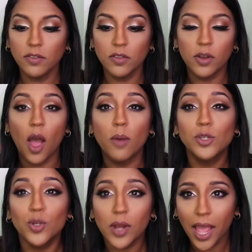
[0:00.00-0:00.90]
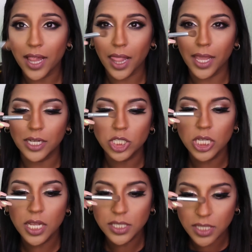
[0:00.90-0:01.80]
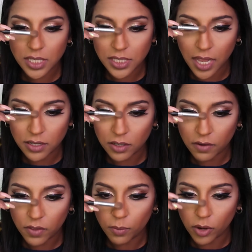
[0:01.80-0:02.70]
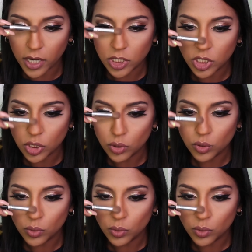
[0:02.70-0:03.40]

So now I'm just going to highlight just the center of the bridge.